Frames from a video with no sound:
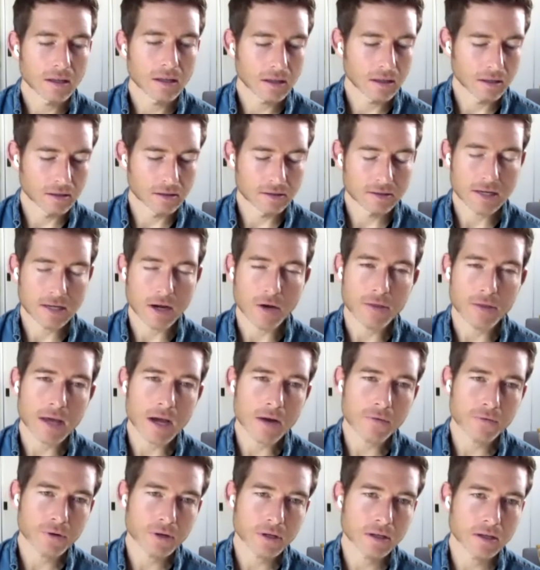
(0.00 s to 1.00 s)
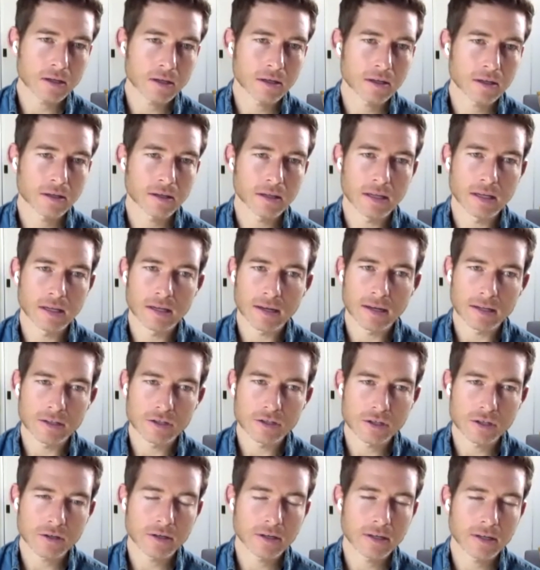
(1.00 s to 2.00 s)
in South Africa, in
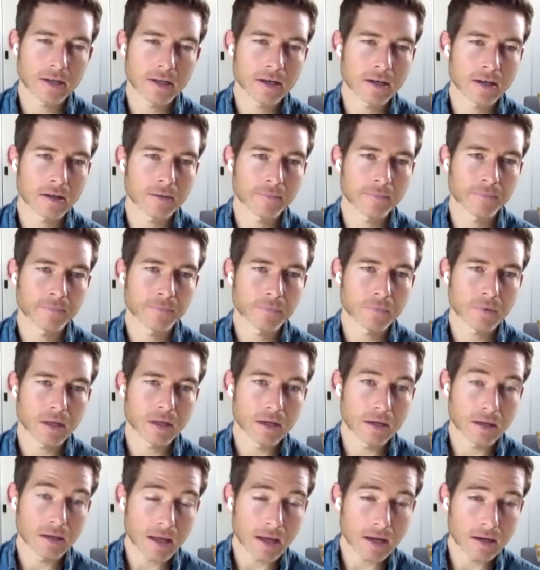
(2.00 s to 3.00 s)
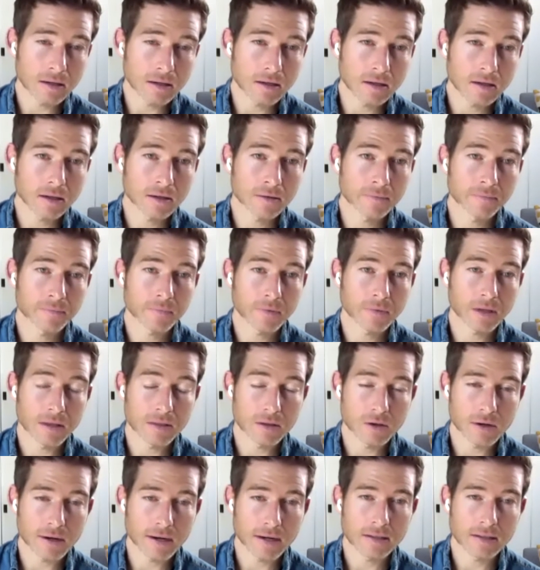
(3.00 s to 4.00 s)
Nigeria, in Kenya, in the
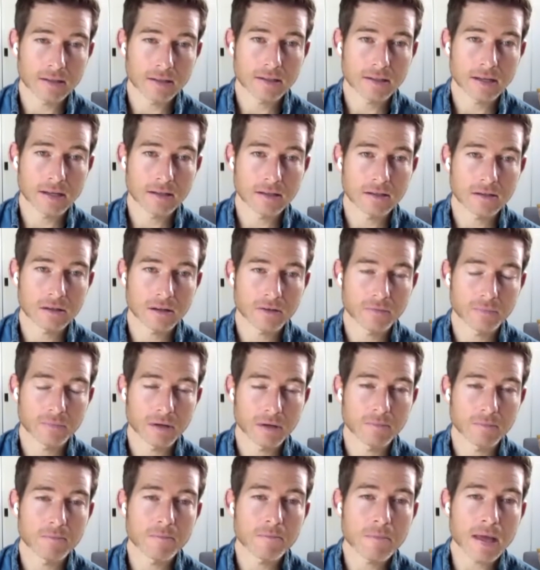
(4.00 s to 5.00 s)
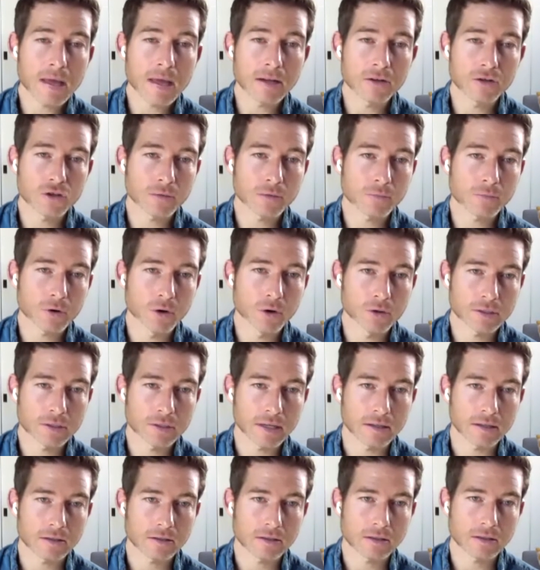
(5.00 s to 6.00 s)
United States, there have been major
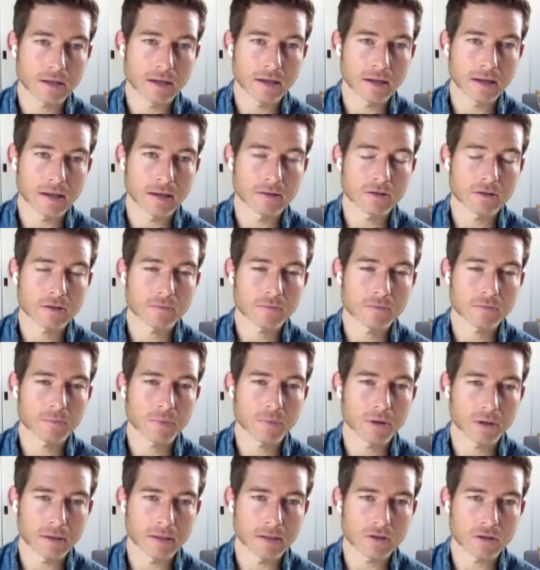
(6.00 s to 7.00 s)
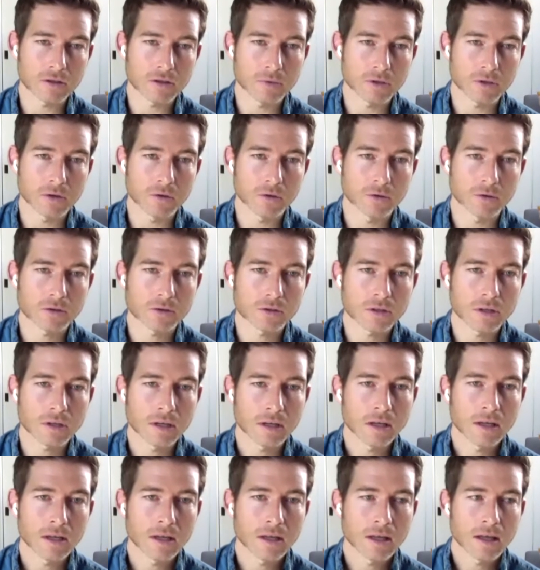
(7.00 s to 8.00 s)
protests against police abuse.
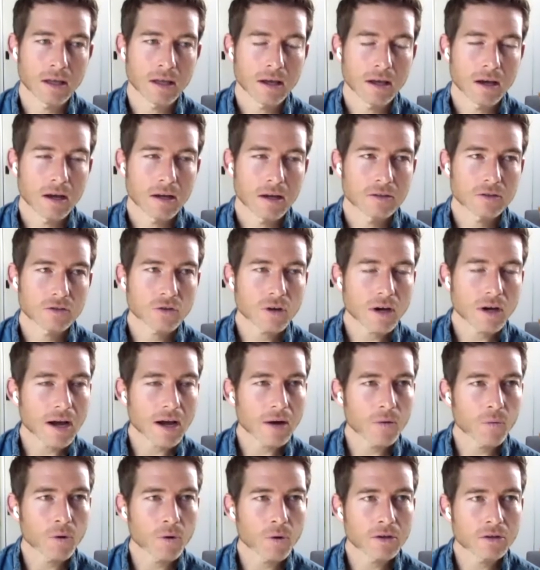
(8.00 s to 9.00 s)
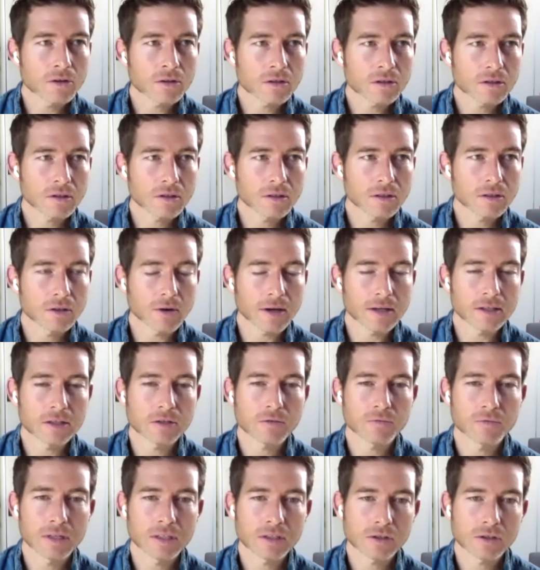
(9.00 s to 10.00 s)
So I wonder, you know, as a
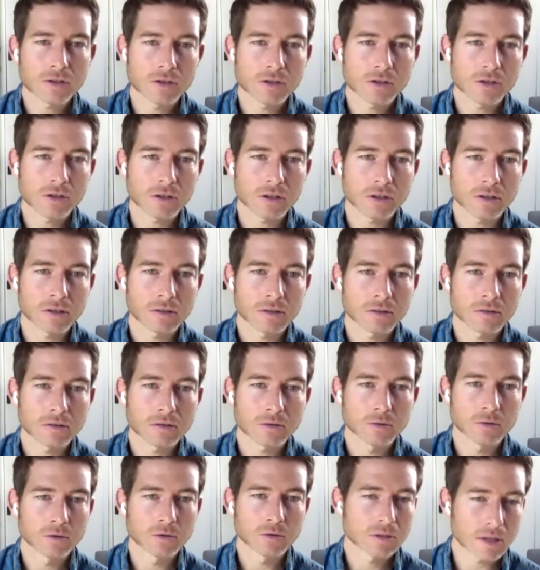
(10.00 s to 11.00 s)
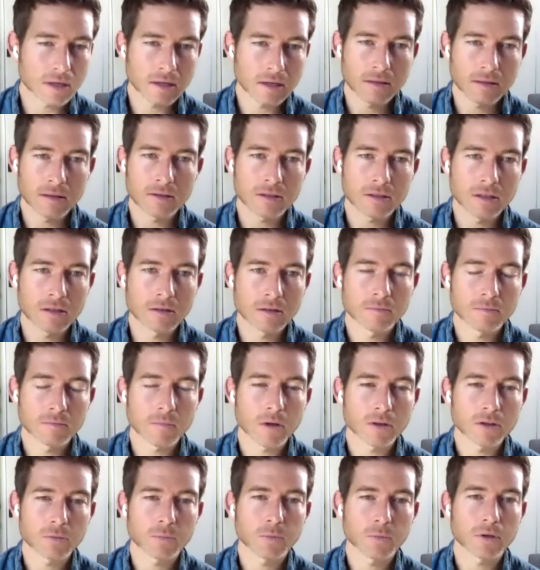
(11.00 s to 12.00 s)
researcher who's studied this in
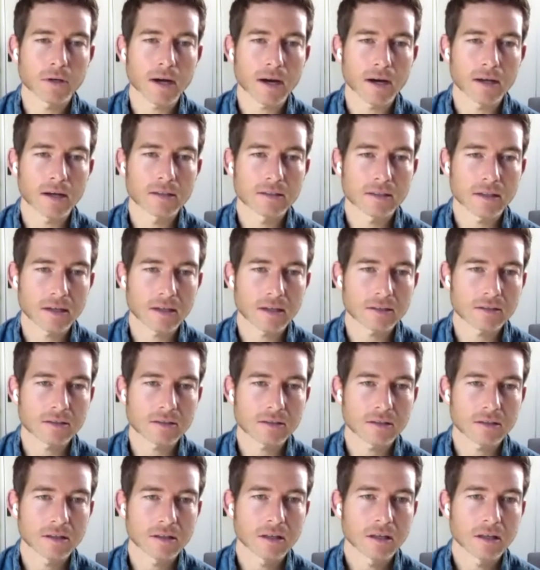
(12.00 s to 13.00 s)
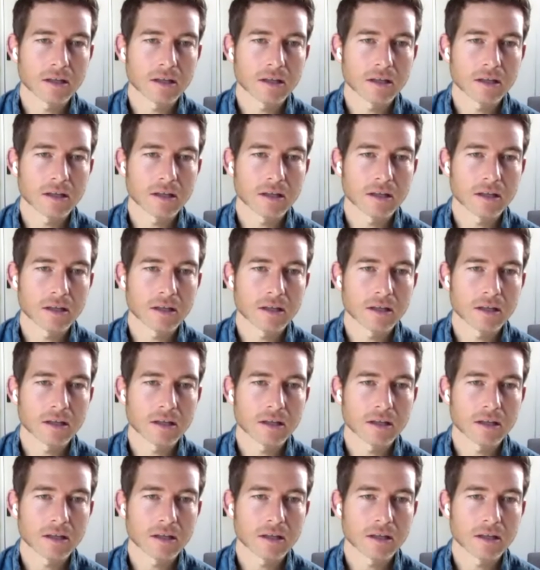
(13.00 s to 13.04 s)
multiple contexts,